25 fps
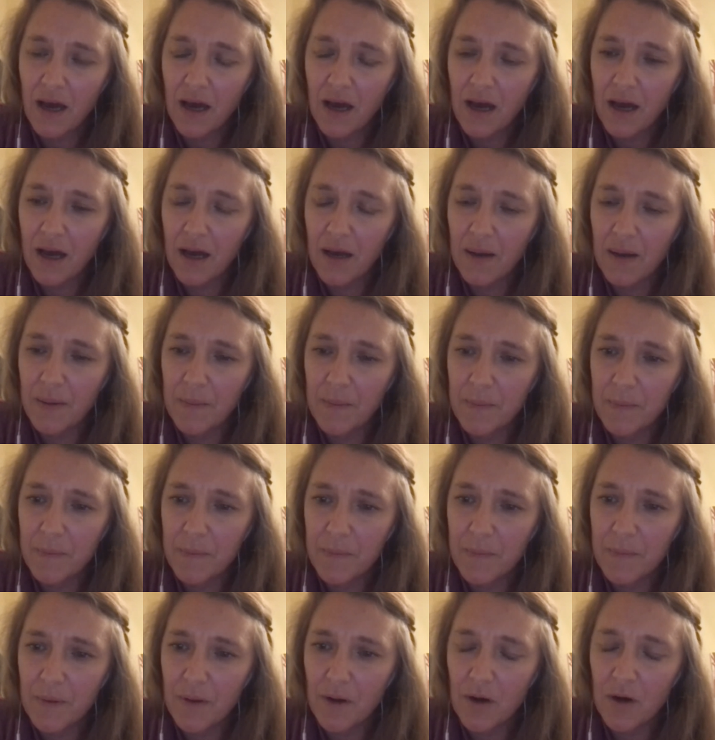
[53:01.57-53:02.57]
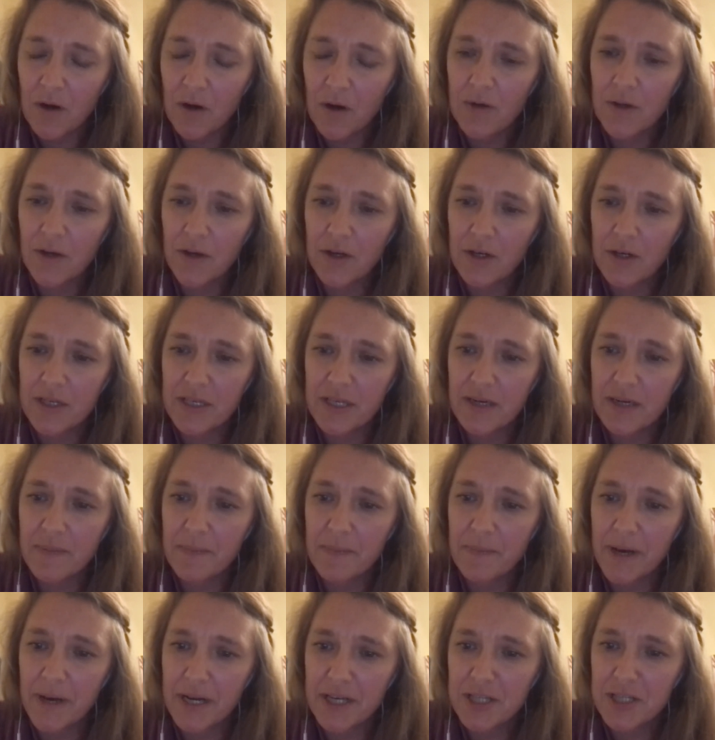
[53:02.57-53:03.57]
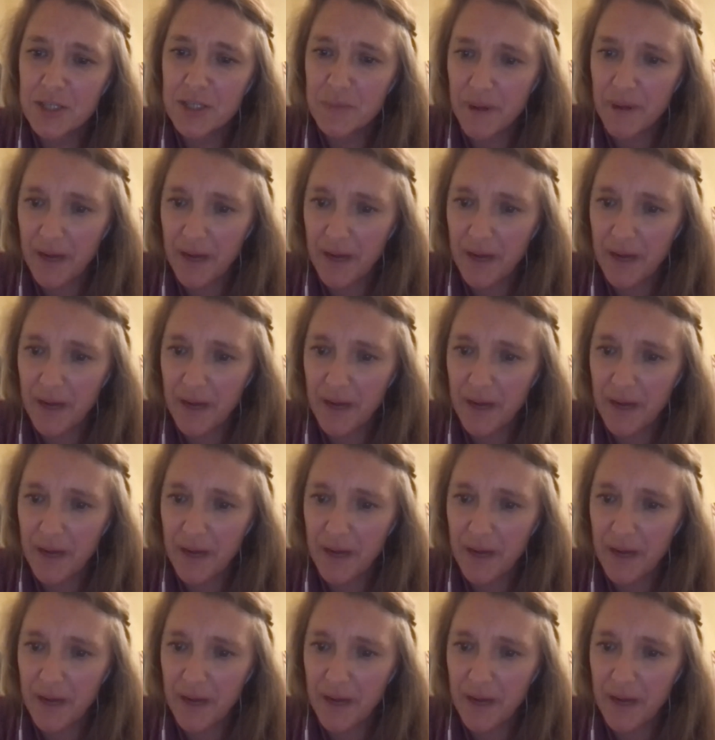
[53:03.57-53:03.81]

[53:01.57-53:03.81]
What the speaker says: Her daughter did a punch